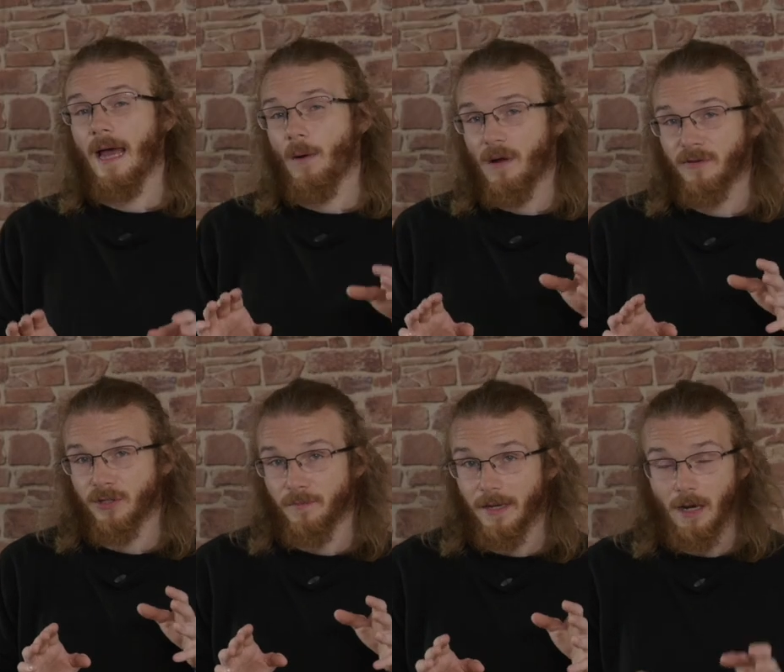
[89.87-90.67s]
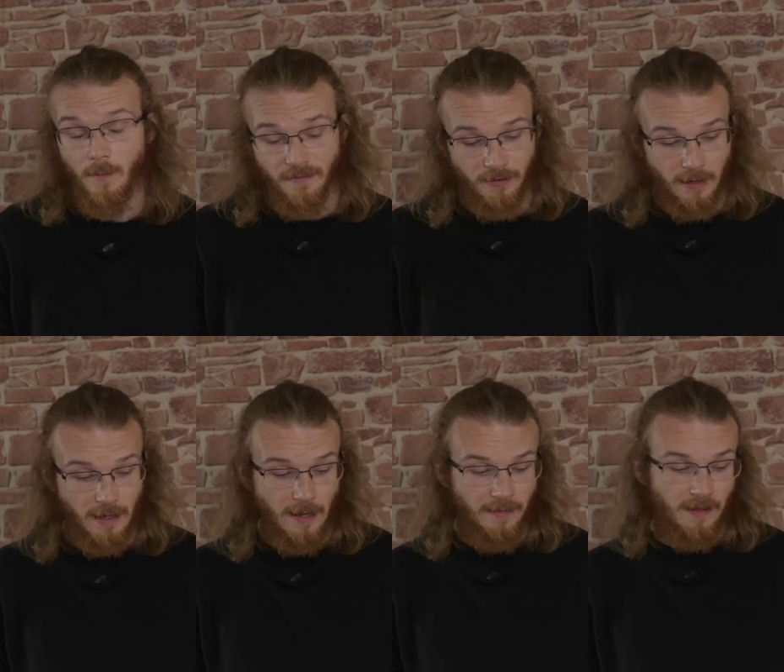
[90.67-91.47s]
However, to make up for it,
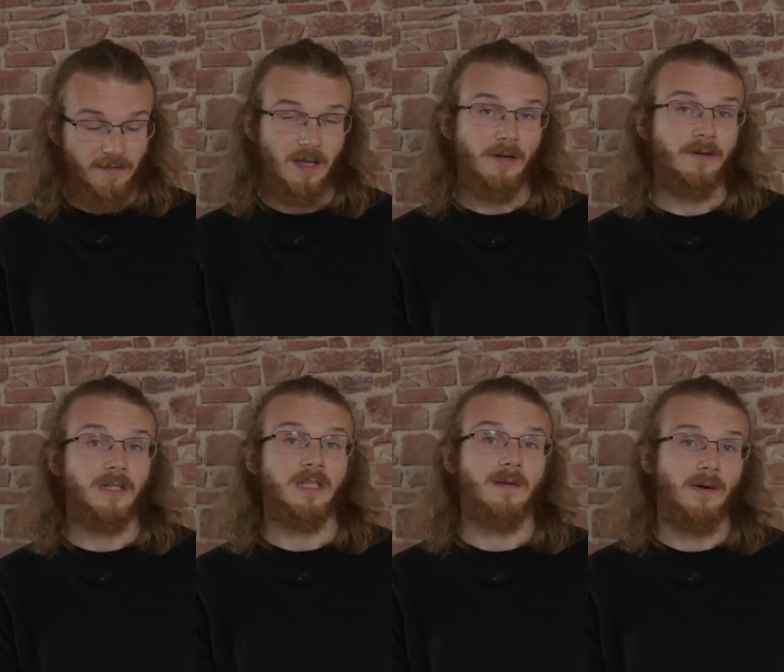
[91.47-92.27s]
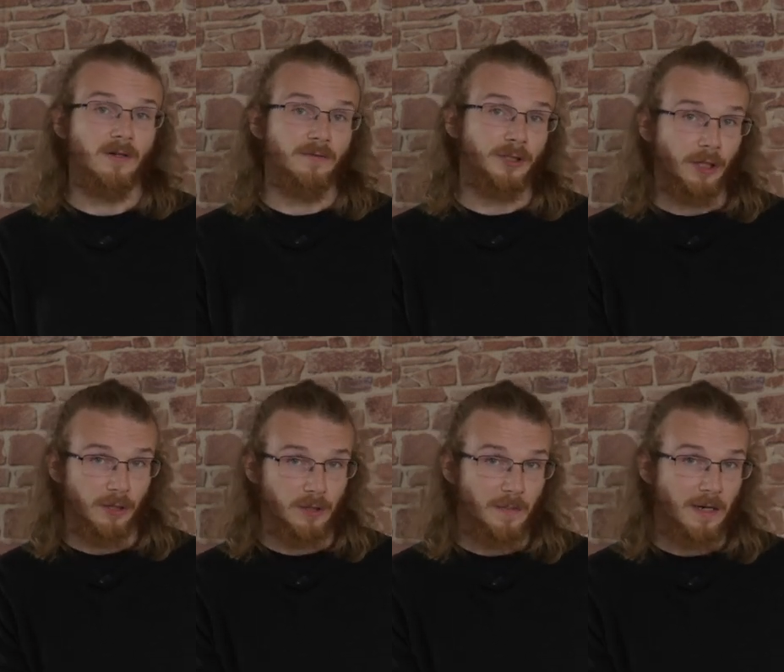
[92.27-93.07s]
they've increased the amount of
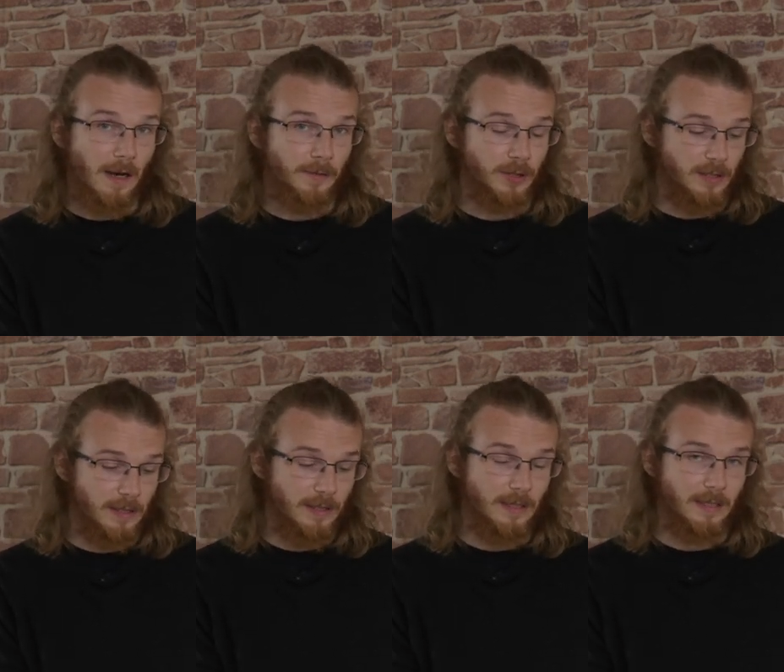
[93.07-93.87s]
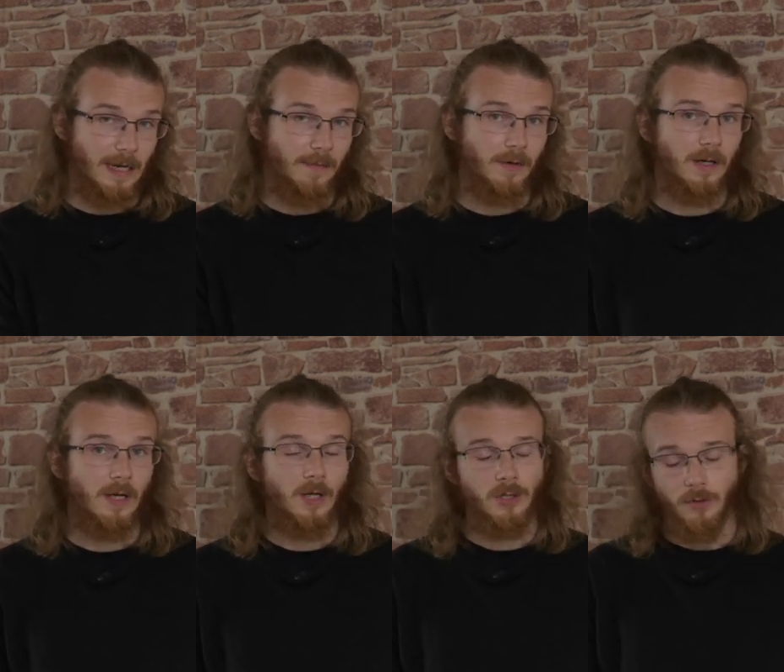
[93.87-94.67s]
shutter speed options in this camera,
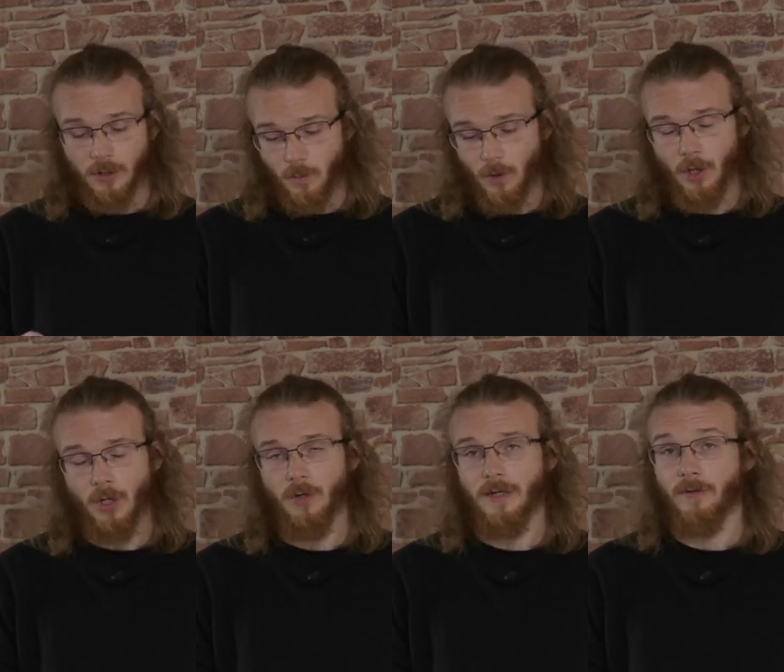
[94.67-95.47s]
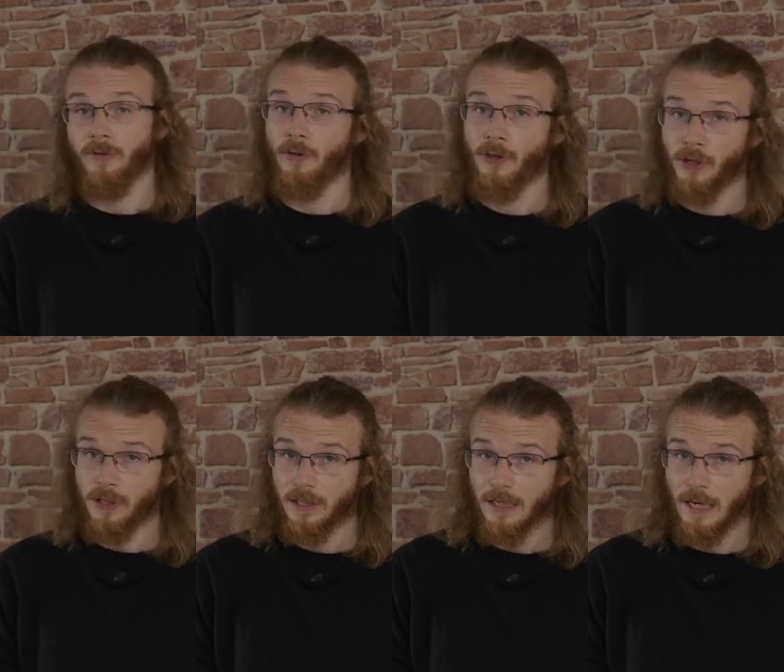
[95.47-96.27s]
so this one can go down to
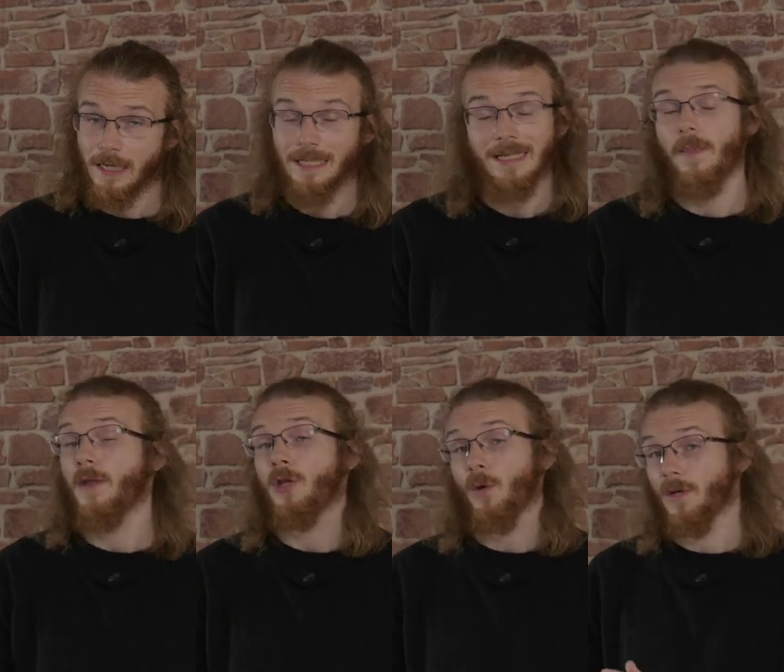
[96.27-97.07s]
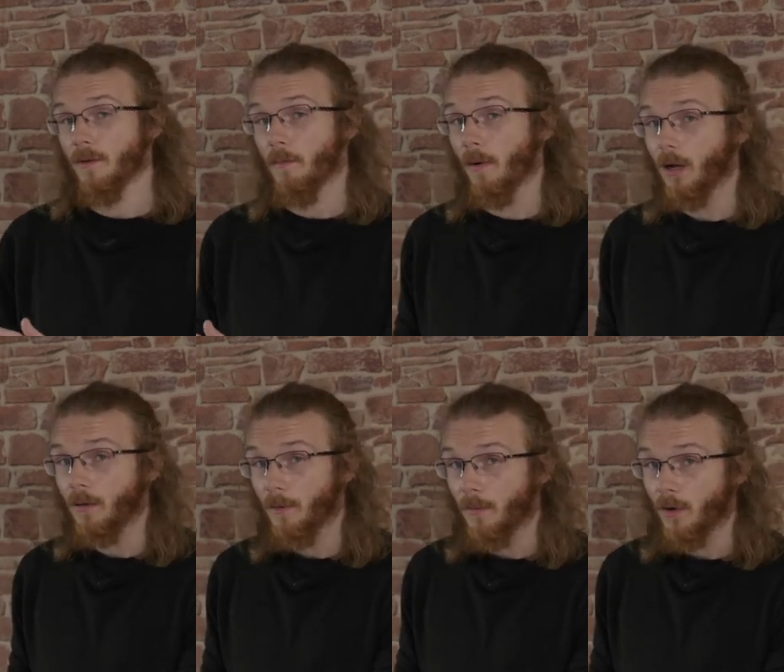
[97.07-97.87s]
30 seconds and then you go into
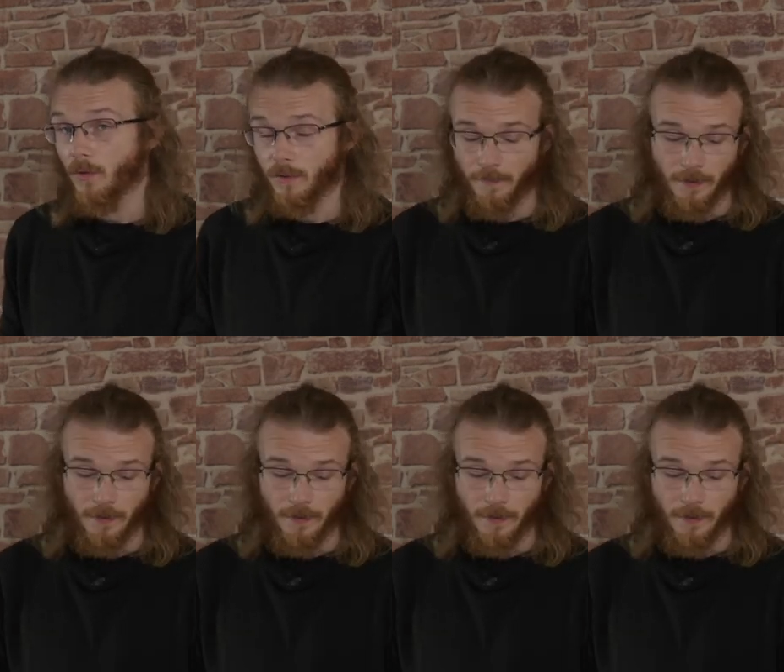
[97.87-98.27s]
bulb mode,